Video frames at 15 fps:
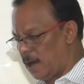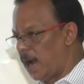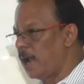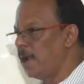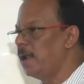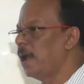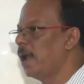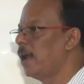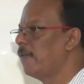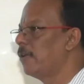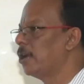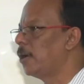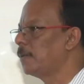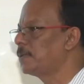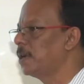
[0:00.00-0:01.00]
and I have
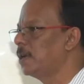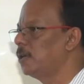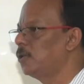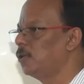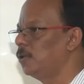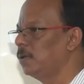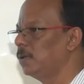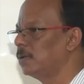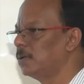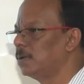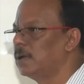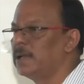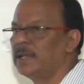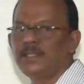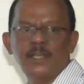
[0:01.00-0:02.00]
an option to
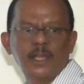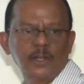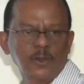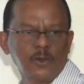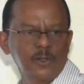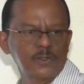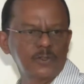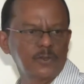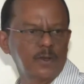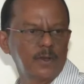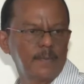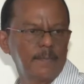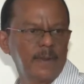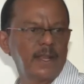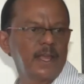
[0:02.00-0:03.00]
reject also,
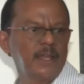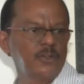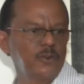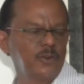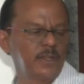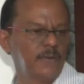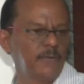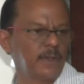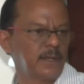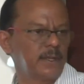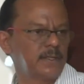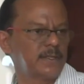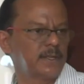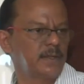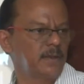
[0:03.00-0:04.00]
but I should give a
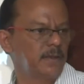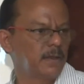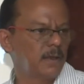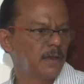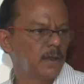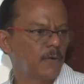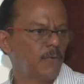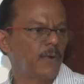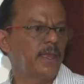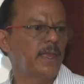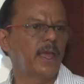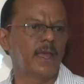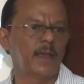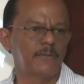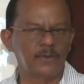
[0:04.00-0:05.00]
reason why
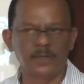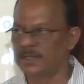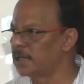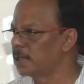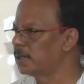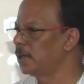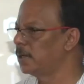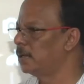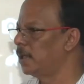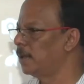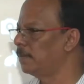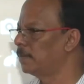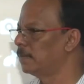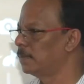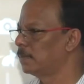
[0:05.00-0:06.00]
I have rejected them.
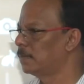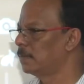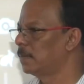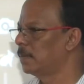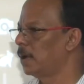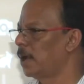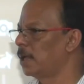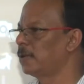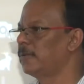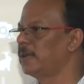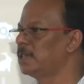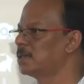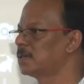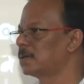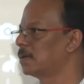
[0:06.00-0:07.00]

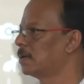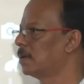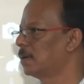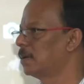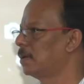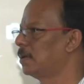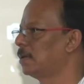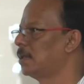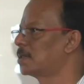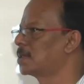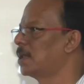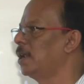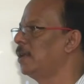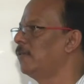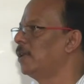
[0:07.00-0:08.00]
Otherwise, the
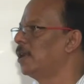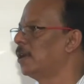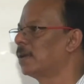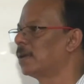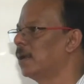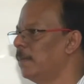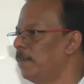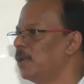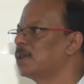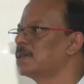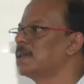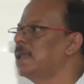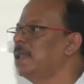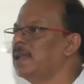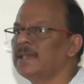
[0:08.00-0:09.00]
screen will not
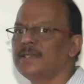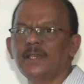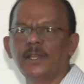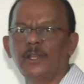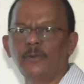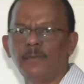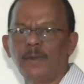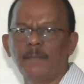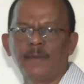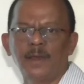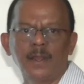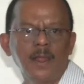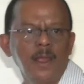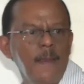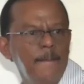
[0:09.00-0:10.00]
because any executive
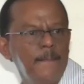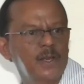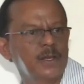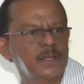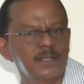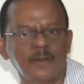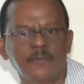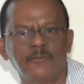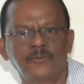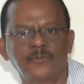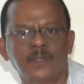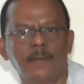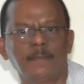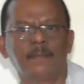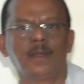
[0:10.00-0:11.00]
member because of
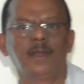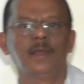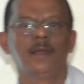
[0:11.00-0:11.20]
some